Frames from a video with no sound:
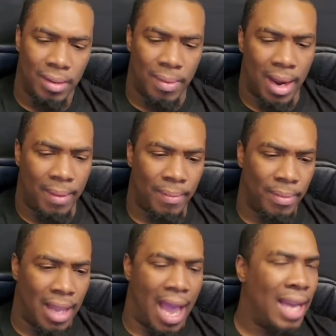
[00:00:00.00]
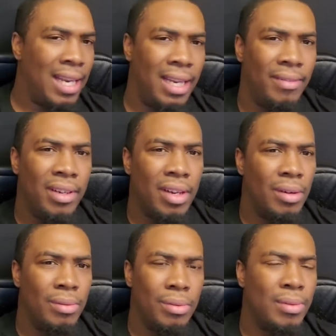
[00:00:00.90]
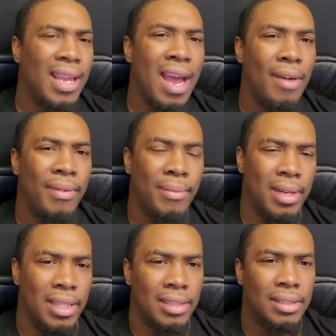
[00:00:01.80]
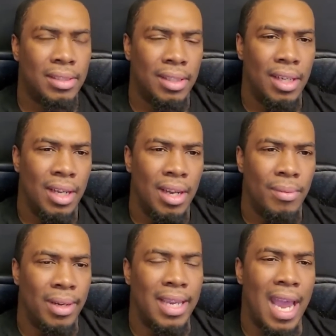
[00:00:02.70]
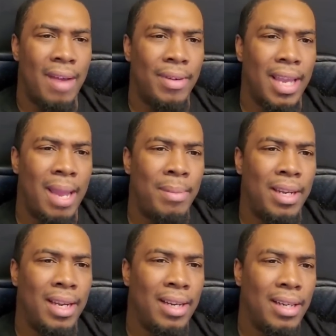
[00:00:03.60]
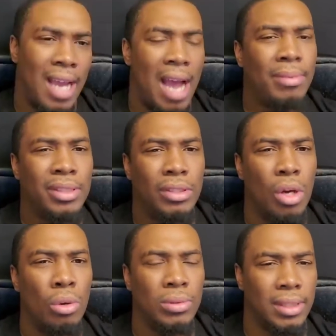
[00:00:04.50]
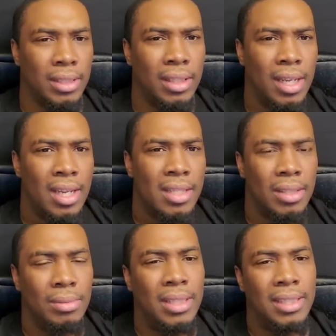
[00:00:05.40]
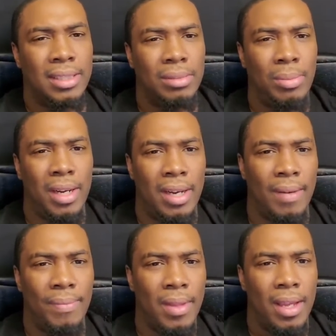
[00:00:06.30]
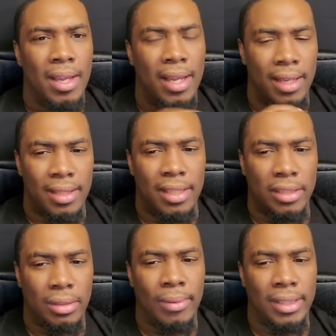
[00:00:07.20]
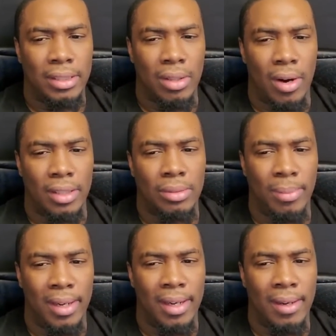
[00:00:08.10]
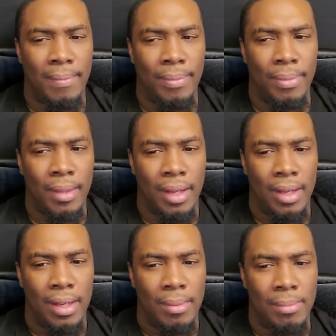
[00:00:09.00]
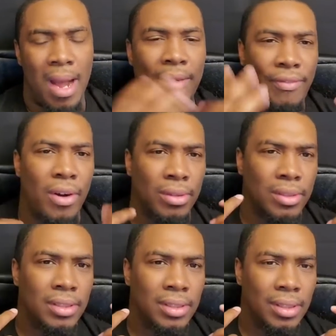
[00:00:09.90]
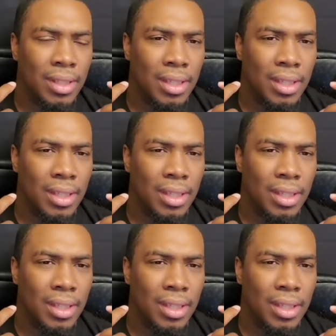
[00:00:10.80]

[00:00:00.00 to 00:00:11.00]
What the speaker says: right? I didn't even know who Calvin was. When Calvin came in there, I was dozing. So this is where the story starts, where my first